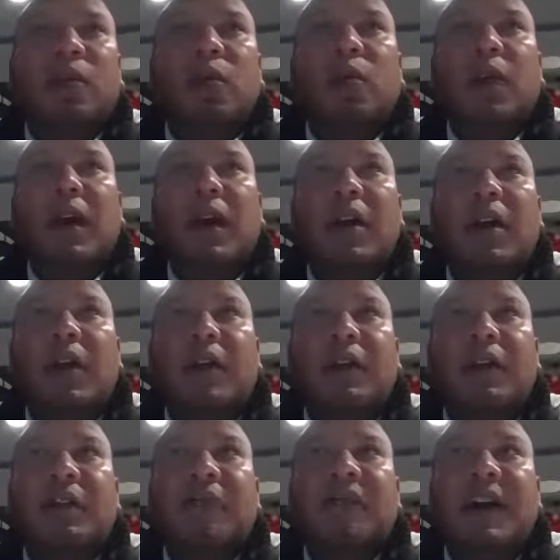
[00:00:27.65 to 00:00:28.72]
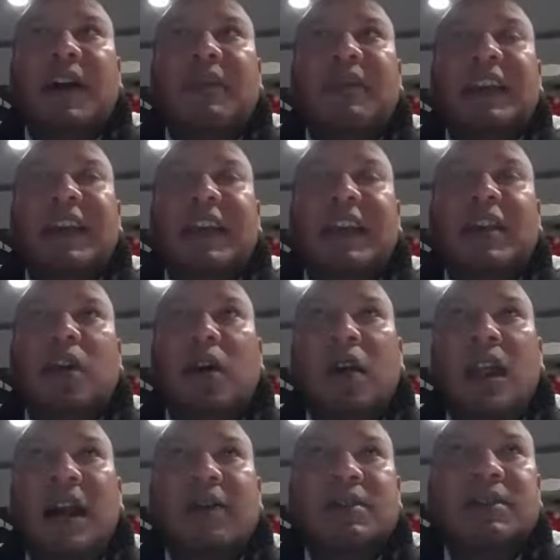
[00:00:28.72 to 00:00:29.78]
What are your five key
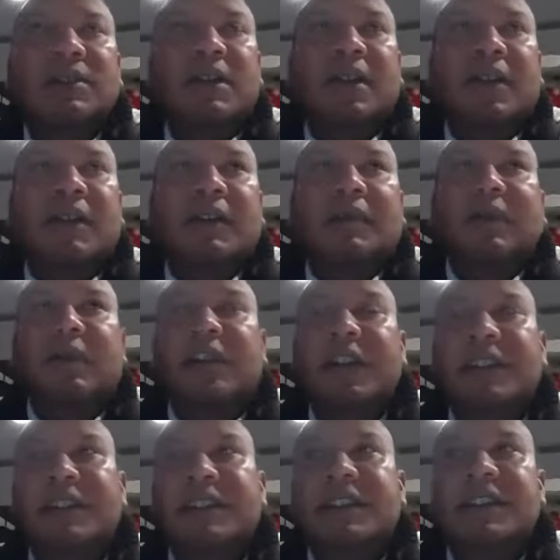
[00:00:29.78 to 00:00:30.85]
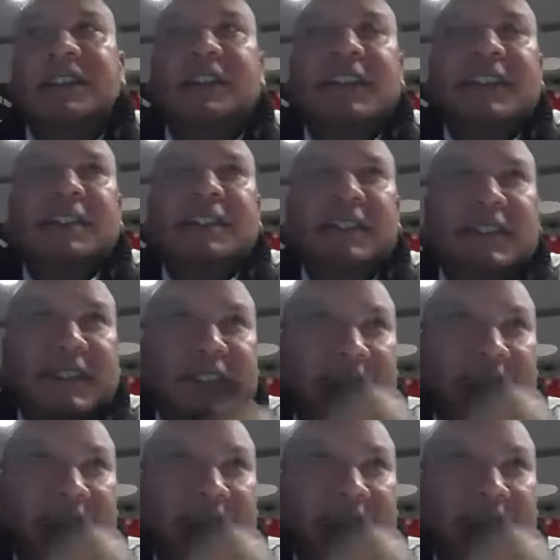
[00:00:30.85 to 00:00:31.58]
callouts? For instance, let's just say